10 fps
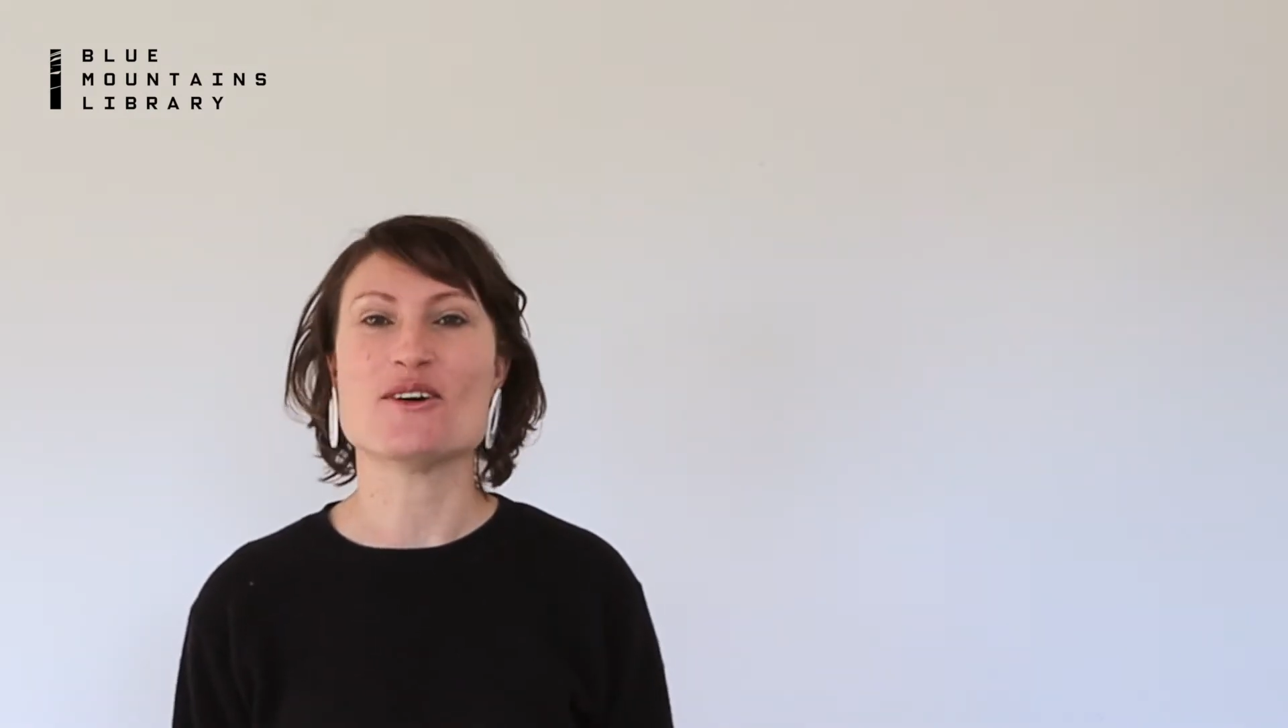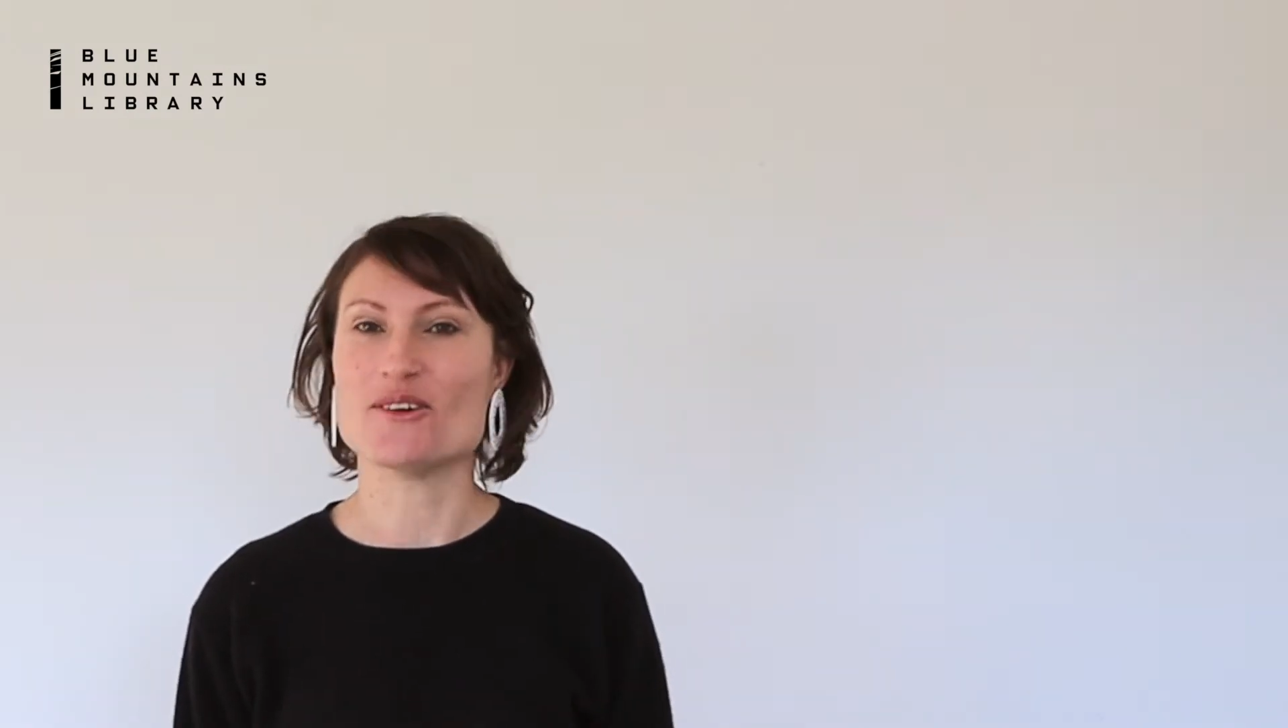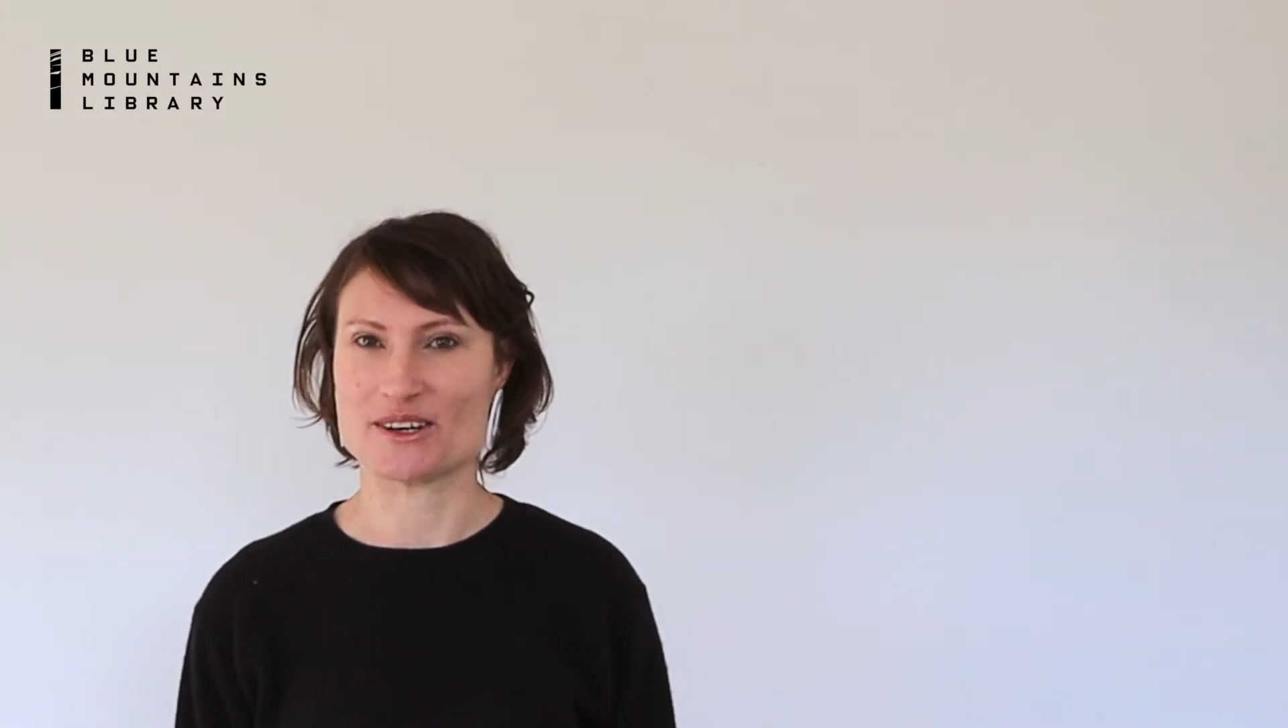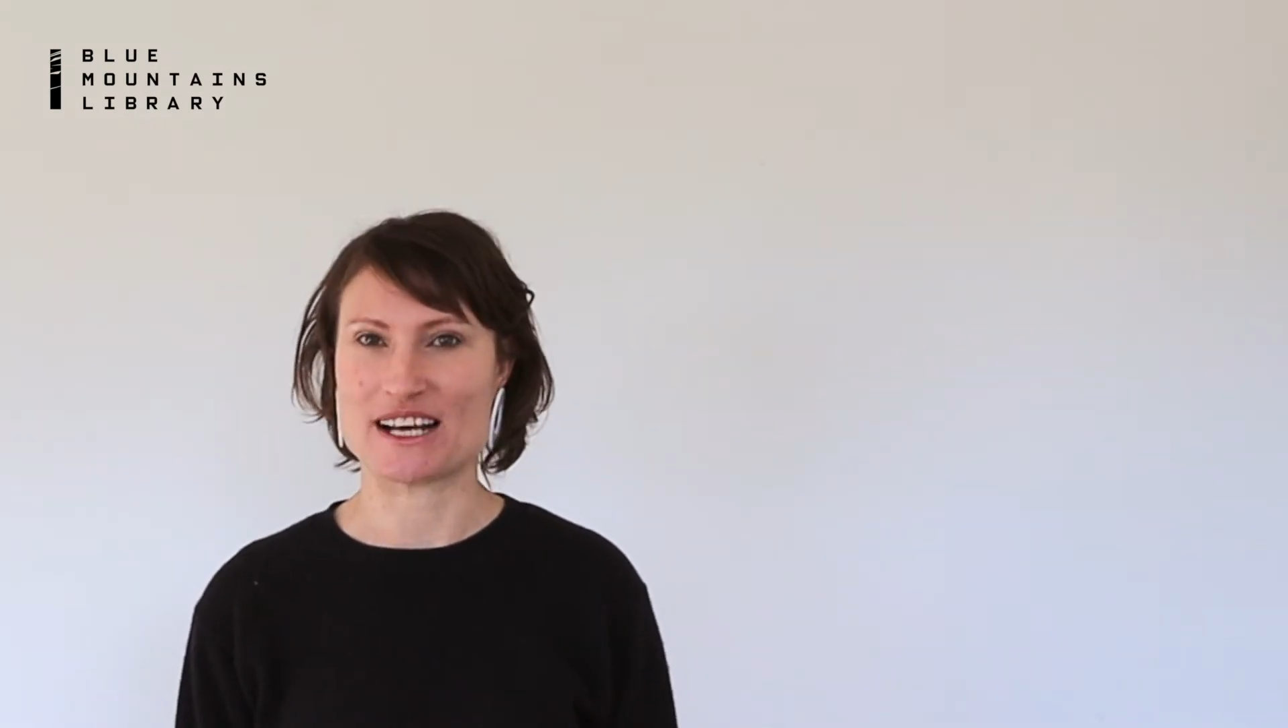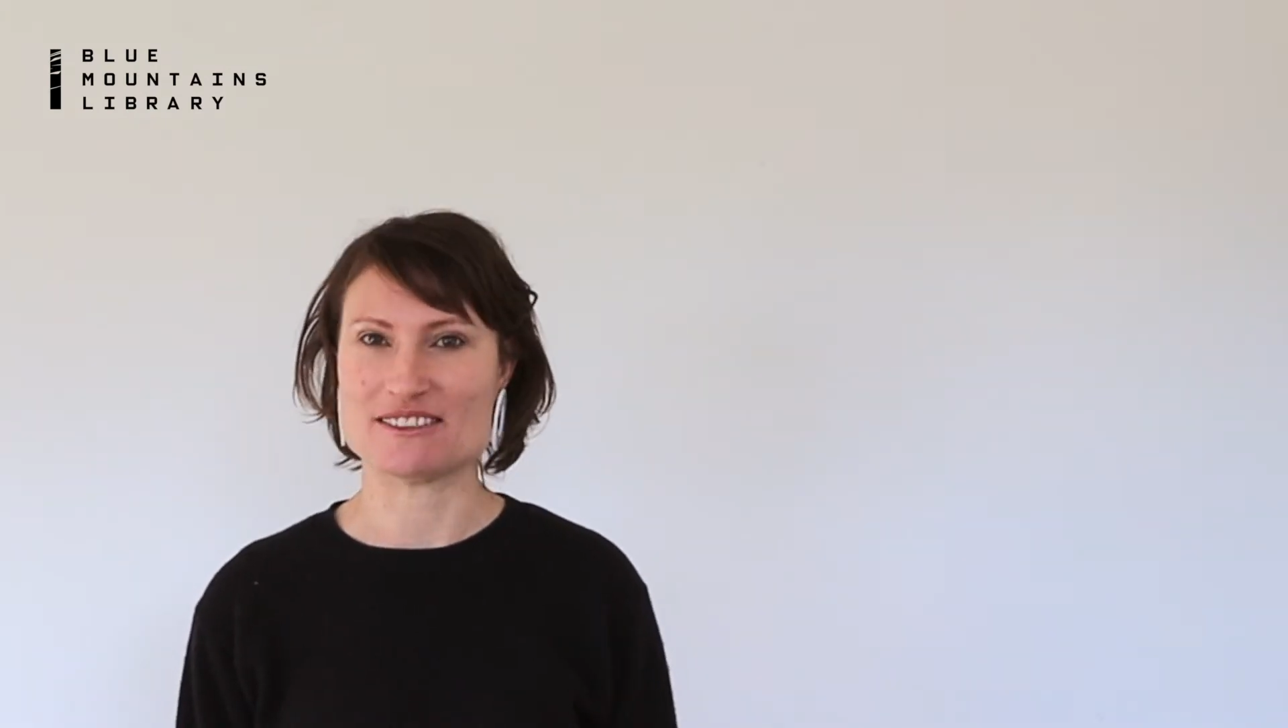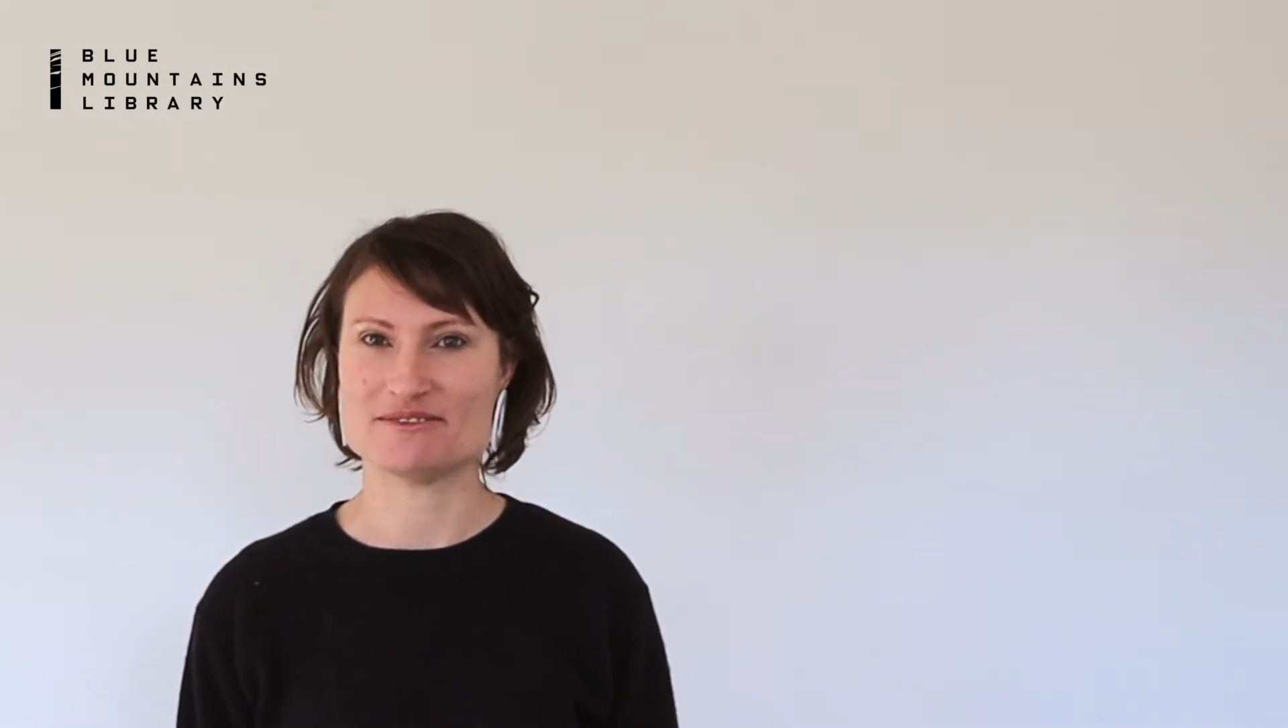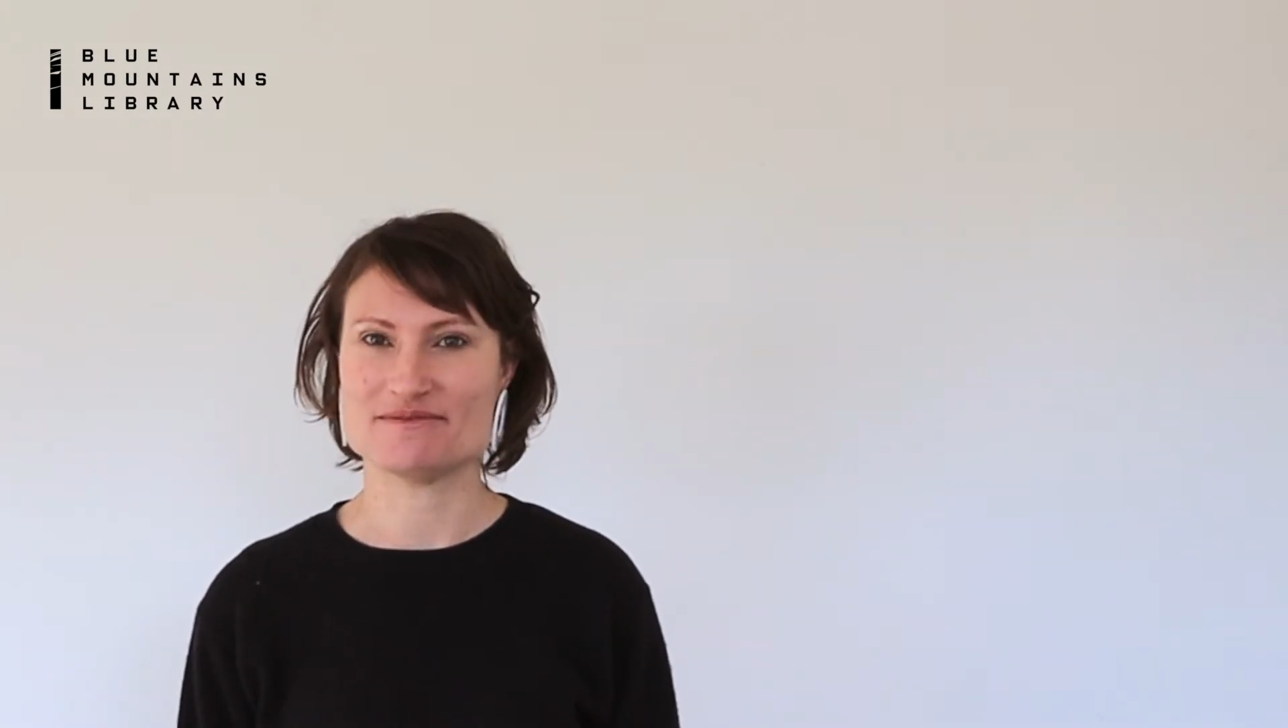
order.